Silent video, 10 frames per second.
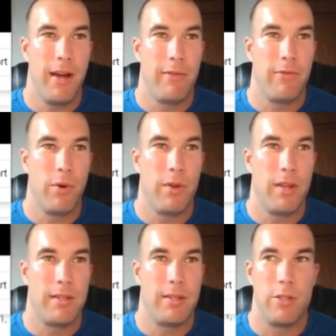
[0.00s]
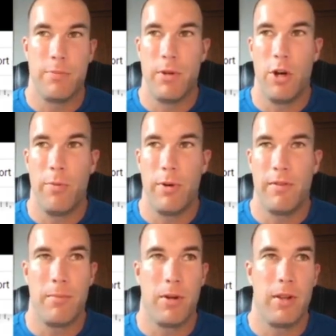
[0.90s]
for this. Dispute open
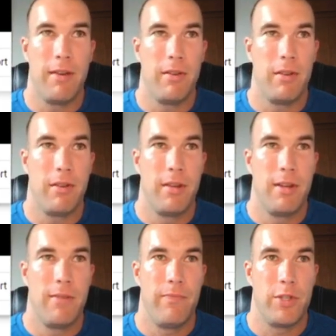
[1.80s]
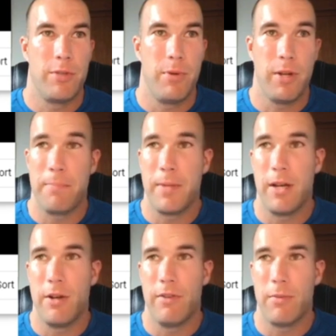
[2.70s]
November 11th, dispute
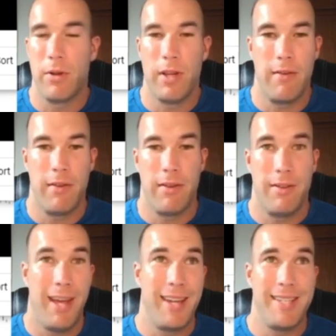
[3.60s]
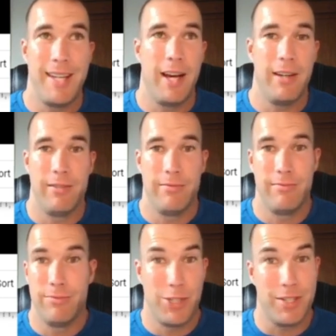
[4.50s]
updated November 11th, and done,
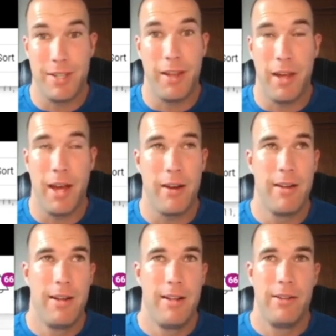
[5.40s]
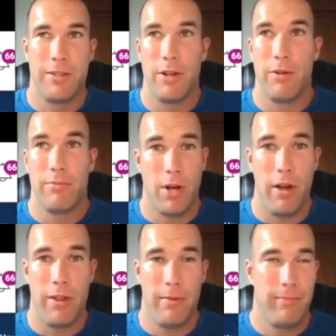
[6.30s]
just like that. So
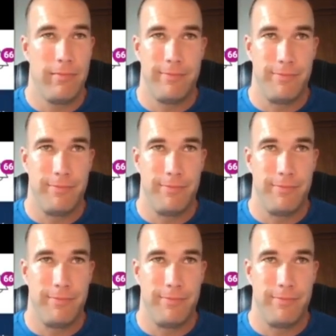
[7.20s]
call them.